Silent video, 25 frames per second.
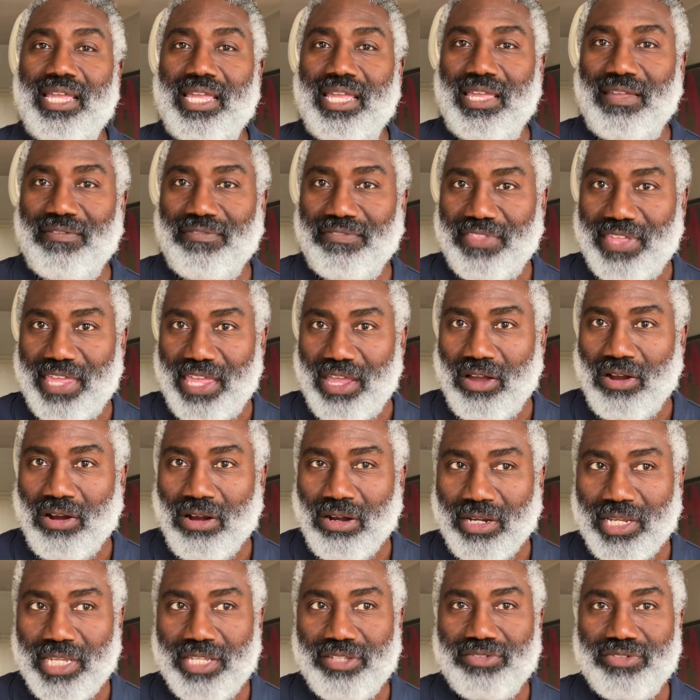If they
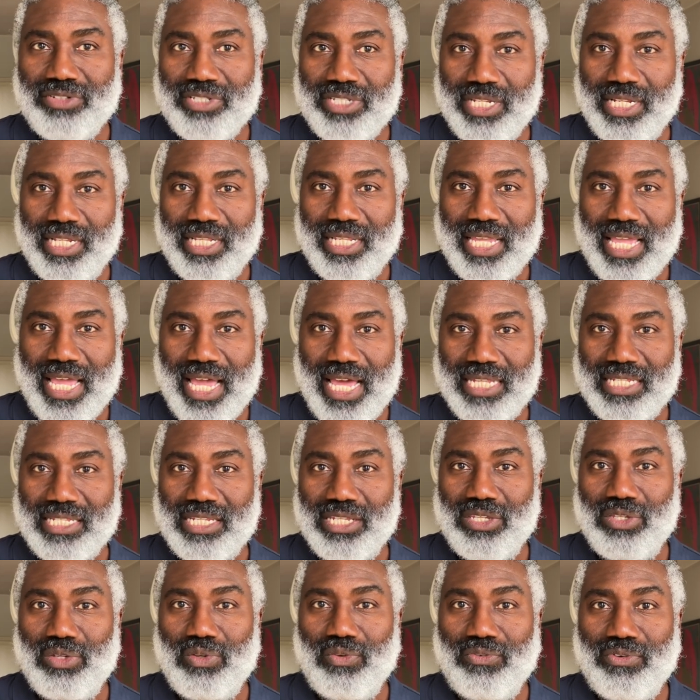are interested in
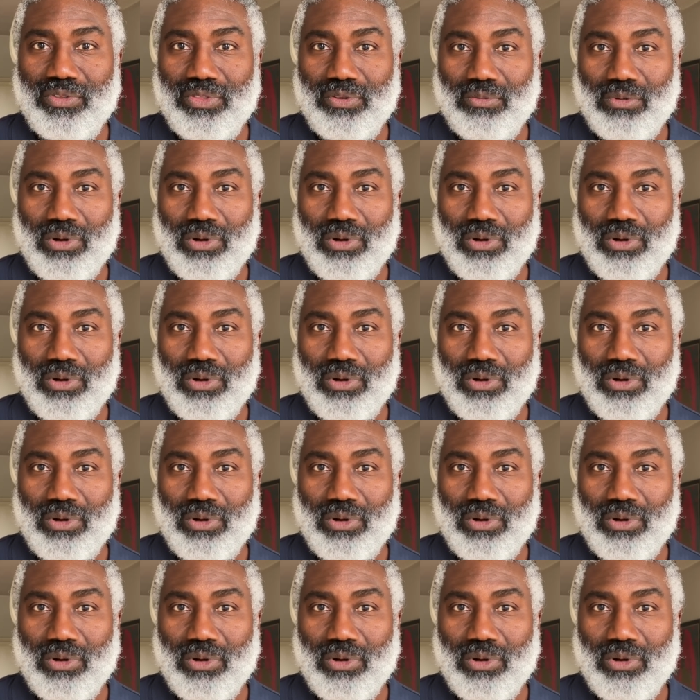casting you for the